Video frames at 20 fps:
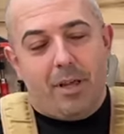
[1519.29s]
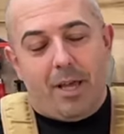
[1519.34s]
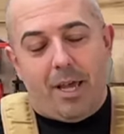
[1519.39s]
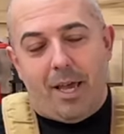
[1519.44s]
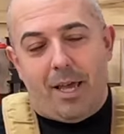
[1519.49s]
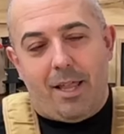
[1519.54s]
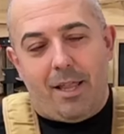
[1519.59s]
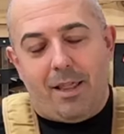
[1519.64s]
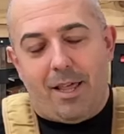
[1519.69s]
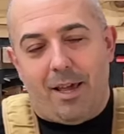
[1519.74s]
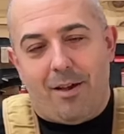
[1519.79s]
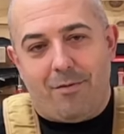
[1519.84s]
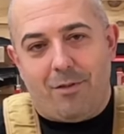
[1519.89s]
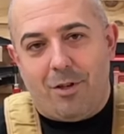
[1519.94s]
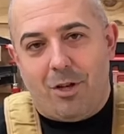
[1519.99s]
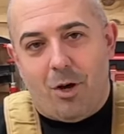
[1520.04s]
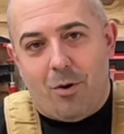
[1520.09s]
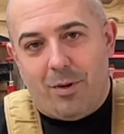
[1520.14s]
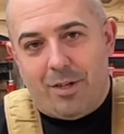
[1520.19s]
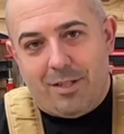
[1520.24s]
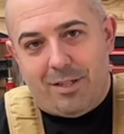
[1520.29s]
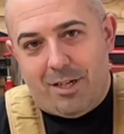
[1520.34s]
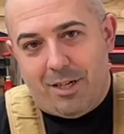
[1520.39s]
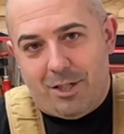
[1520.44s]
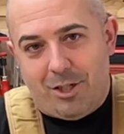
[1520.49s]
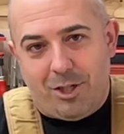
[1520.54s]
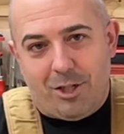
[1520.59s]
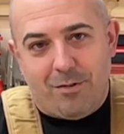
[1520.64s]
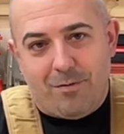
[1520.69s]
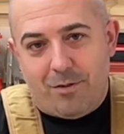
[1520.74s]
and they have no
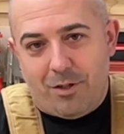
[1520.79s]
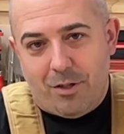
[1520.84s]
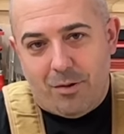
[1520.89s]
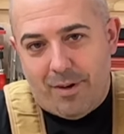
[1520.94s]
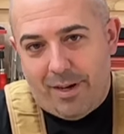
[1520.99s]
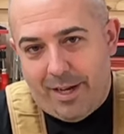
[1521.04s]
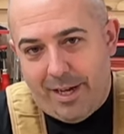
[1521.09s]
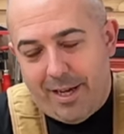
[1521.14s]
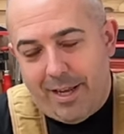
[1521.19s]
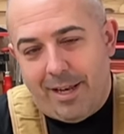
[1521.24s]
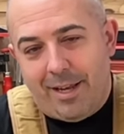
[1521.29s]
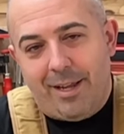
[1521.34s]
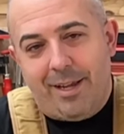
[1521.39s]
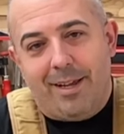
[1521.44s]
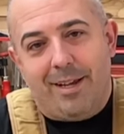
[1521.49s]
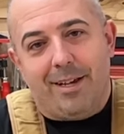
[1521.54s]
intention of doing it.